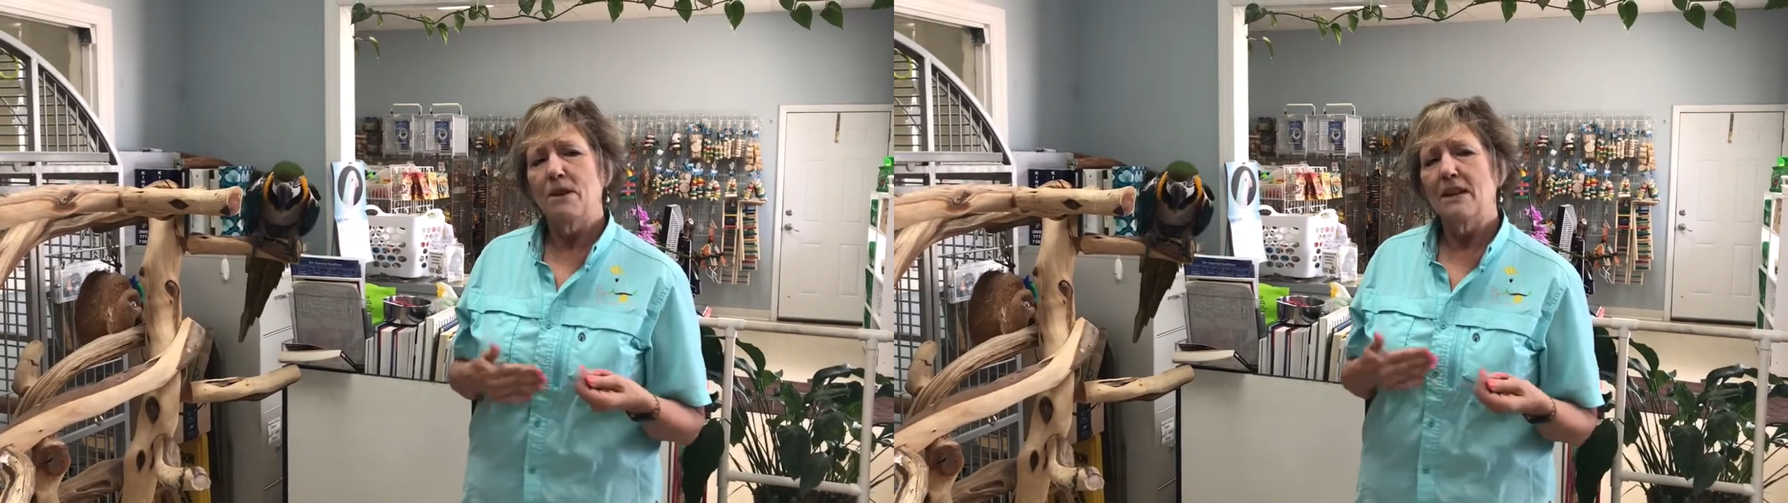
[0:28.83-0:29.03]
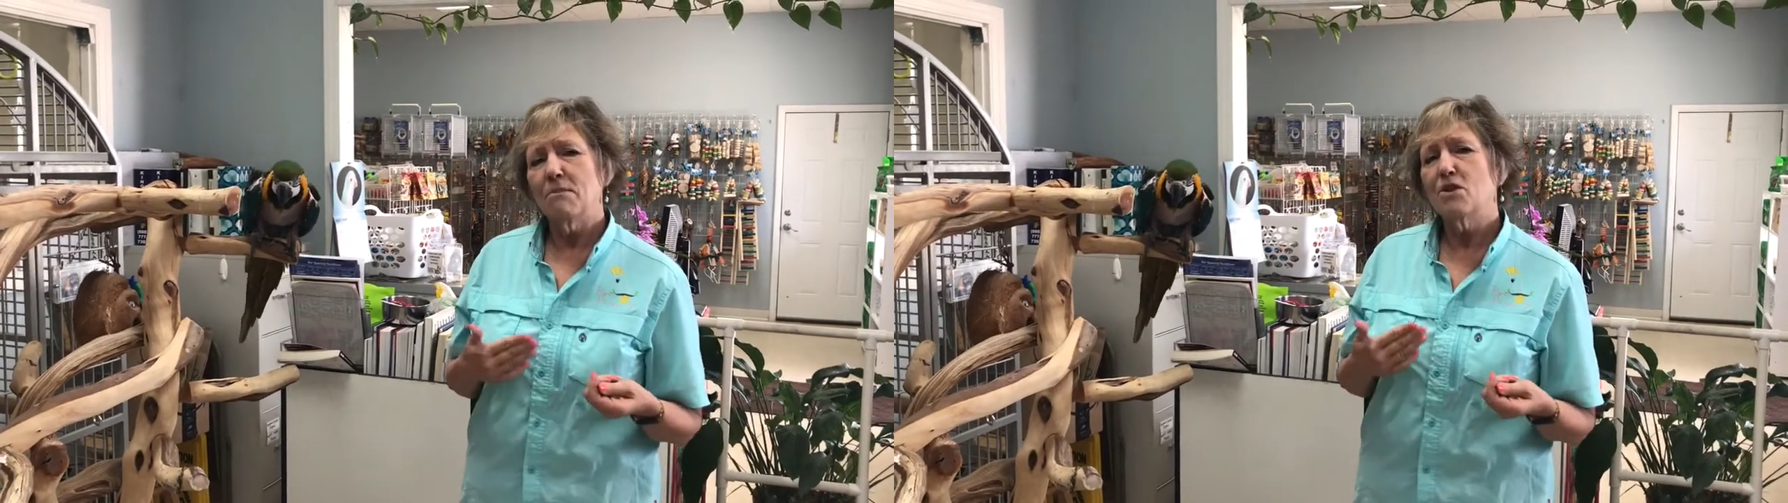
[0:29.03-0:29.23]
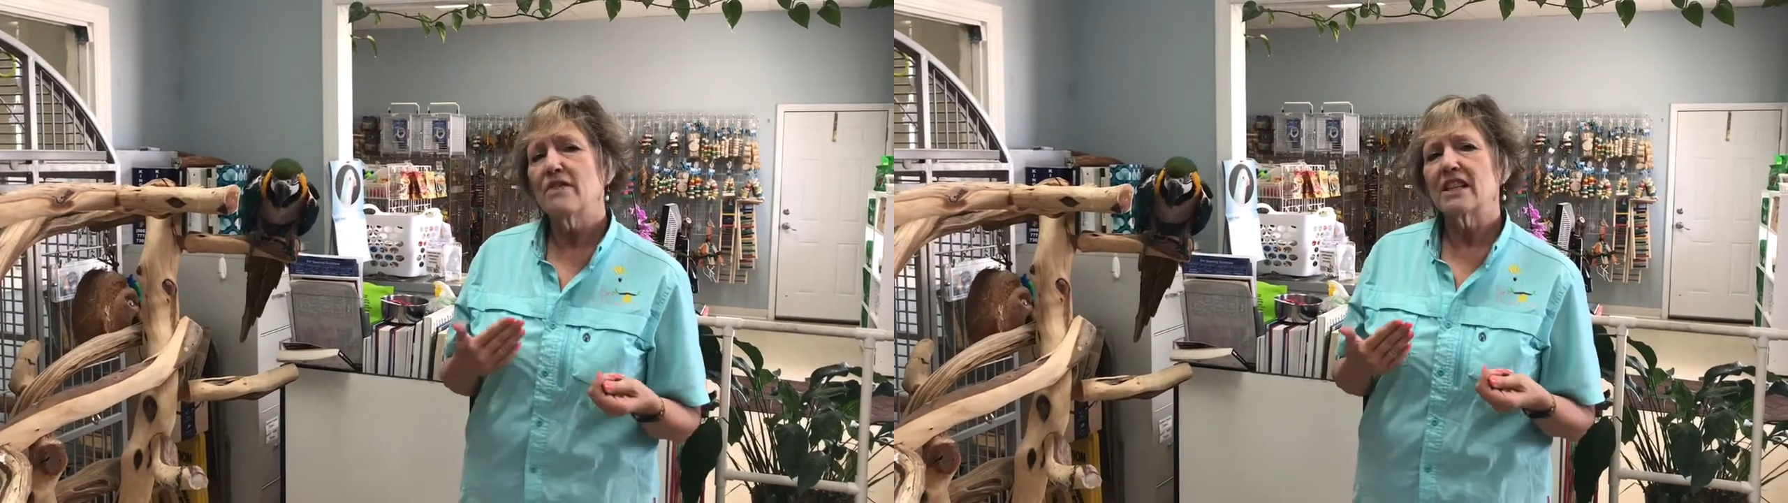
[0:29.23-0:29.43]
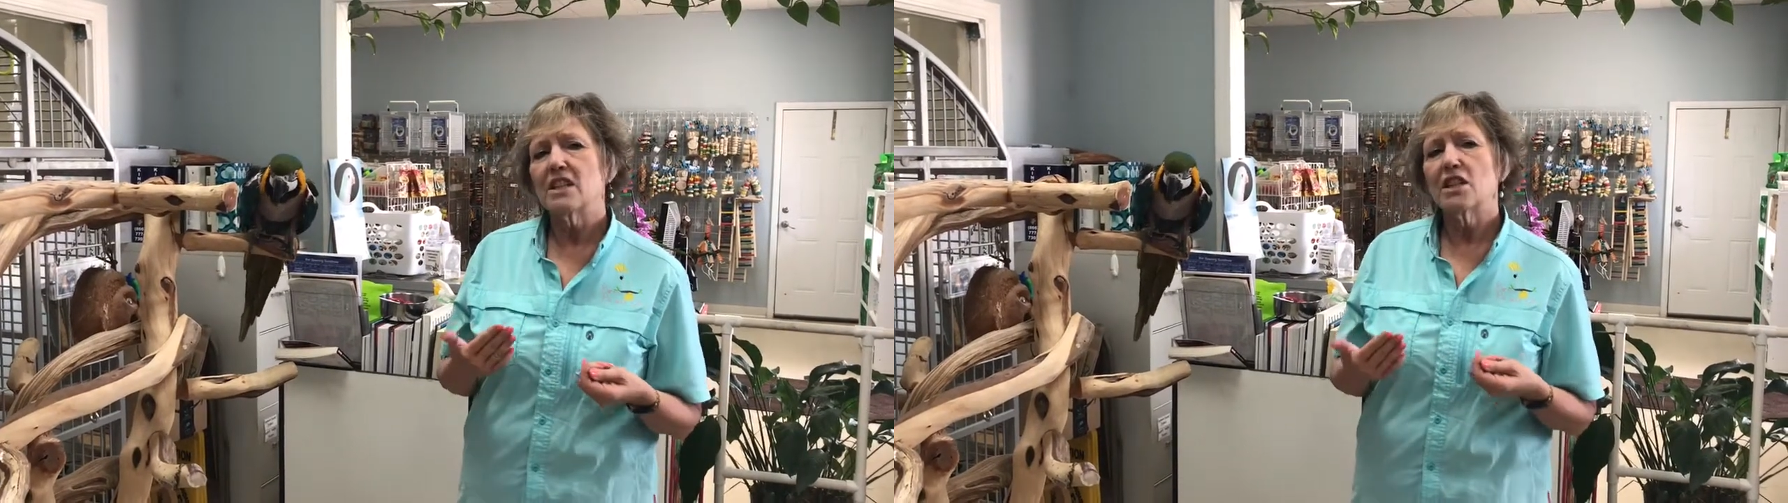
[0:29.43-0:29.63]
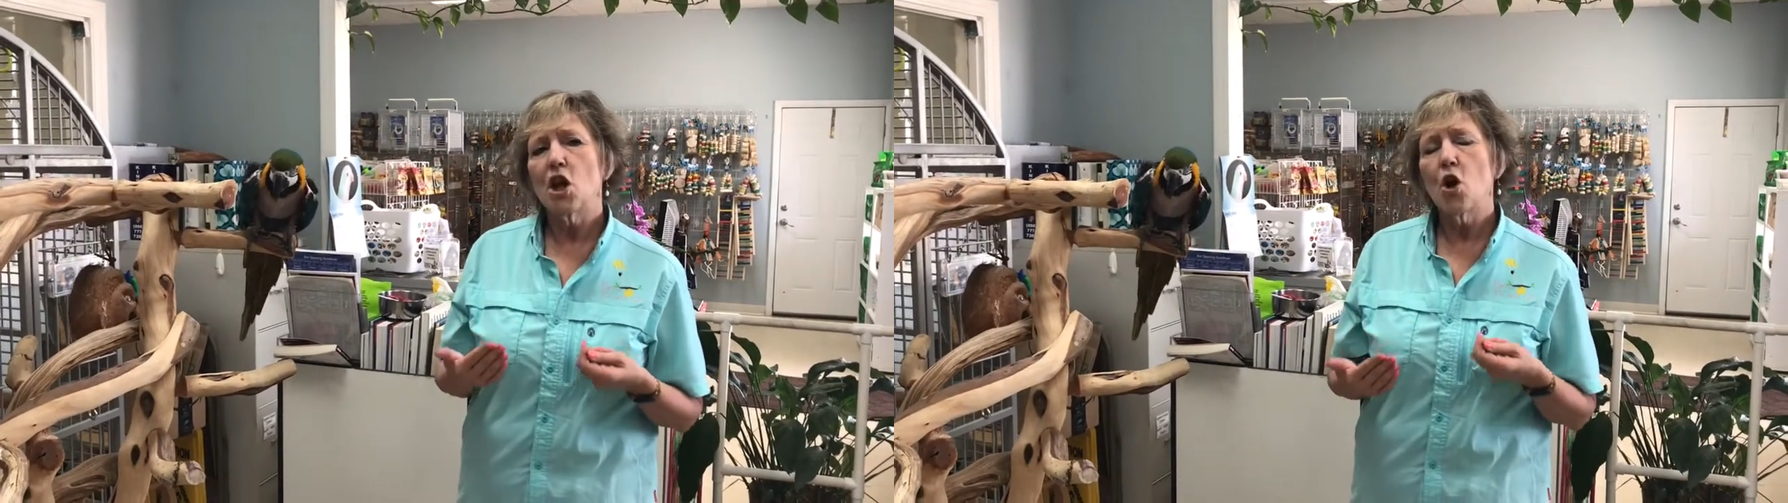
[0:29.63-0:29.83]
Moving
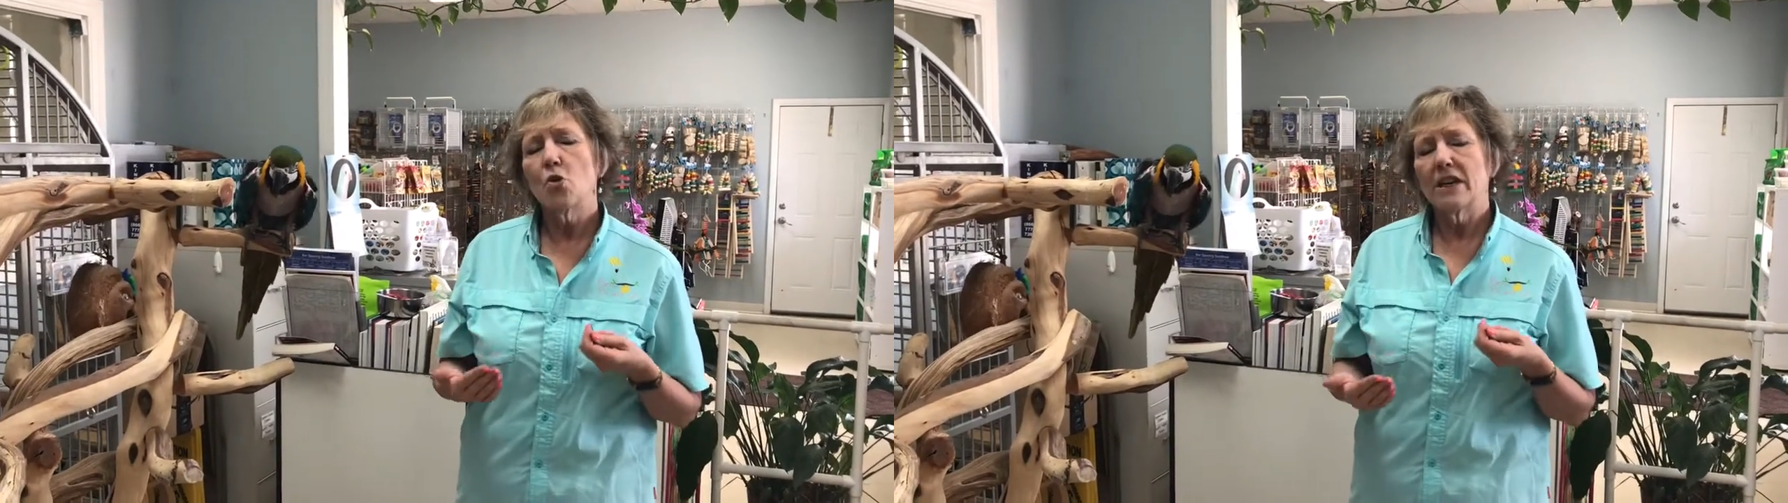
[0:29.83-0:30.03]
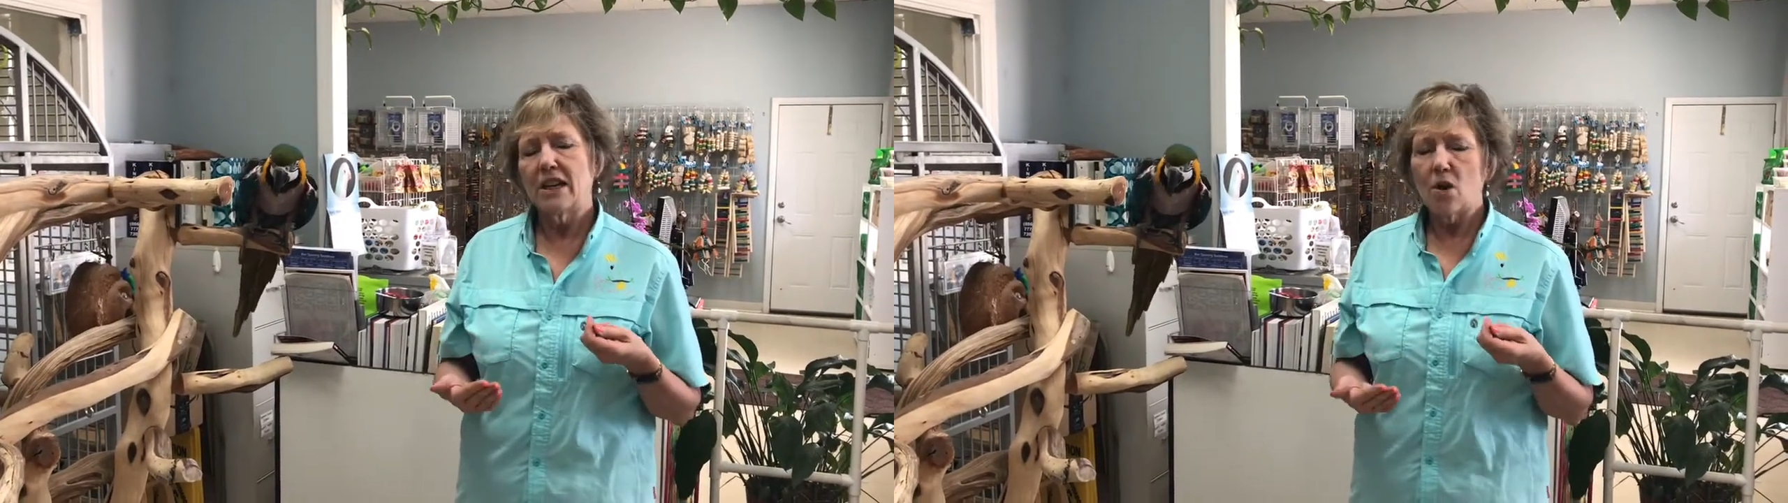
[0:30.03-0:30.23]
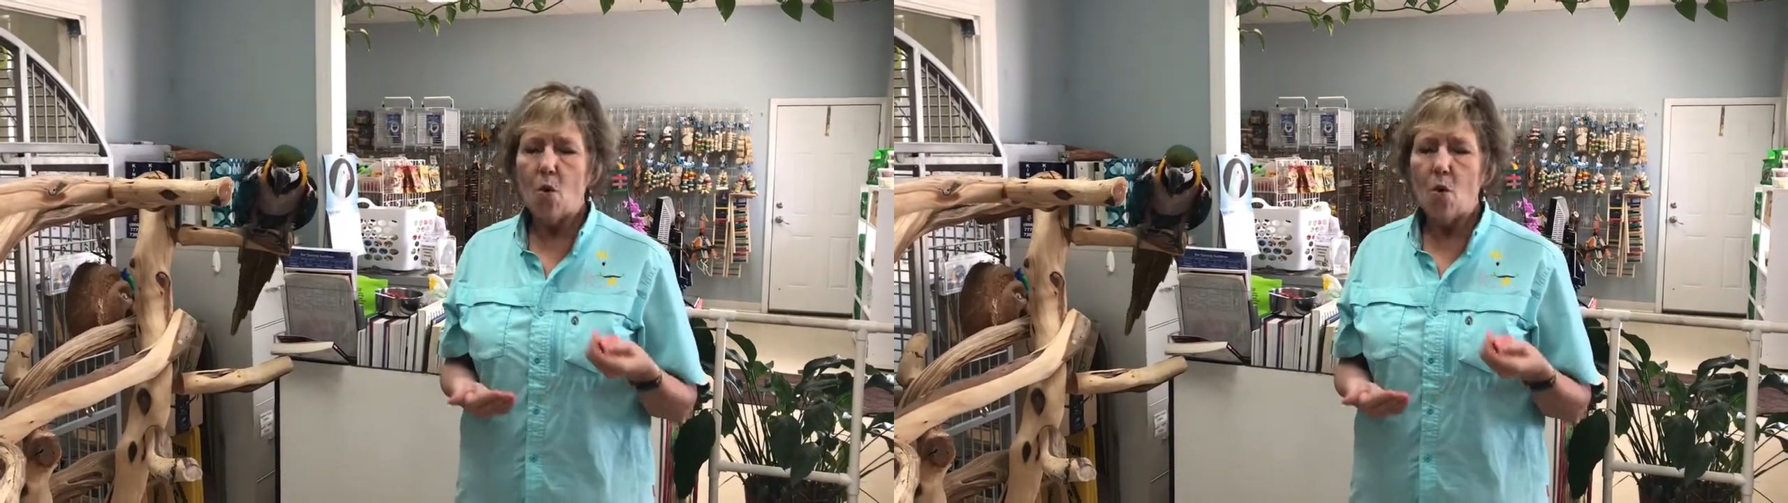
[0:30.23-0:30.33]
slowly and